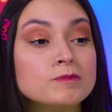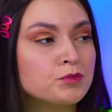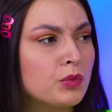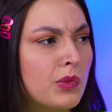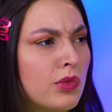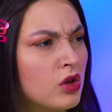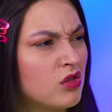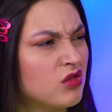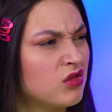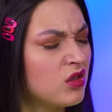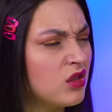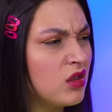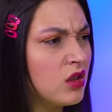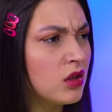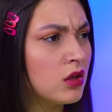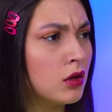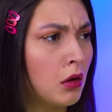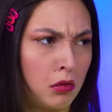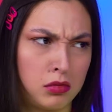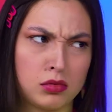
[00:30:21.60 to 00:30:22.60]
10 times
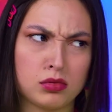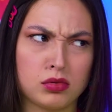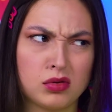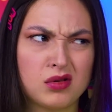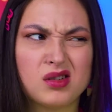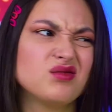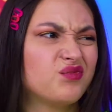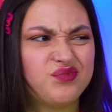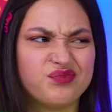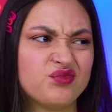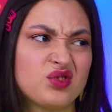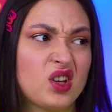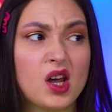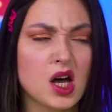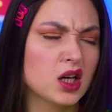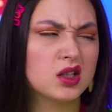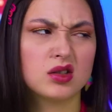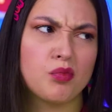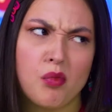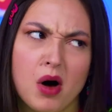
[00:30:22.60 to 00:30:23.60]
funner.
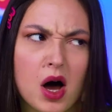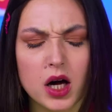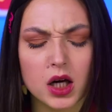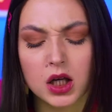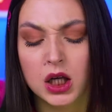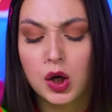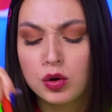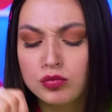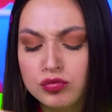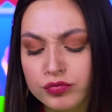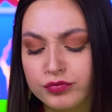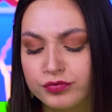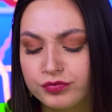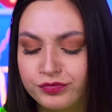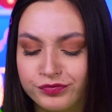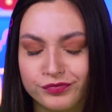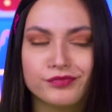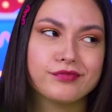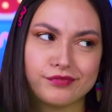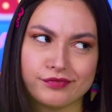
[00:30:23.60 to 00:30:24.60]
What? No
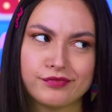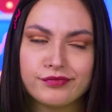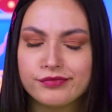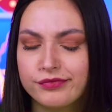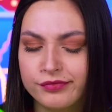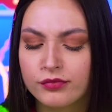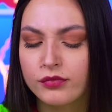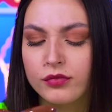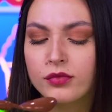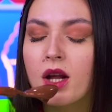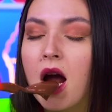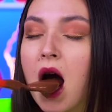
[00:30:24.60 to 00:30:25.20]
way! Sorry!